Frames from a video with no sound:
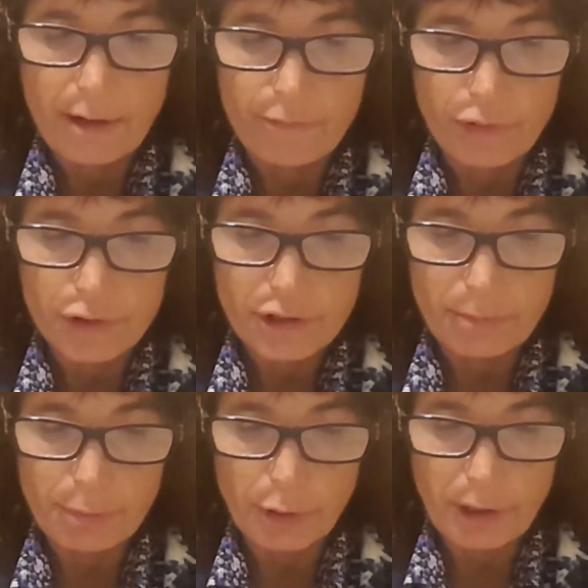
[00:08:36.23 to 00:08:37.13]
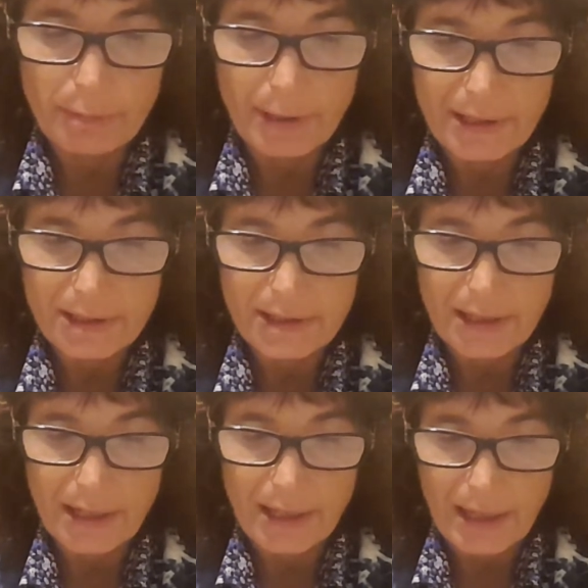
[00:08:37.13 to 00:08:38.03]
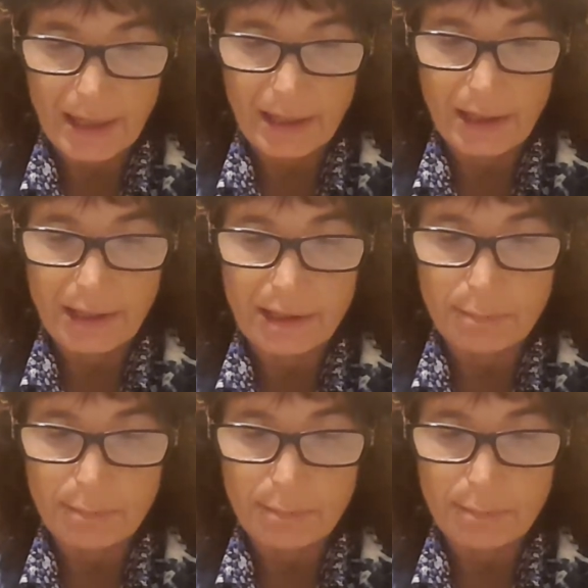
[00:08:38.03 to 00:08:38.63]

first employed by the CIA in the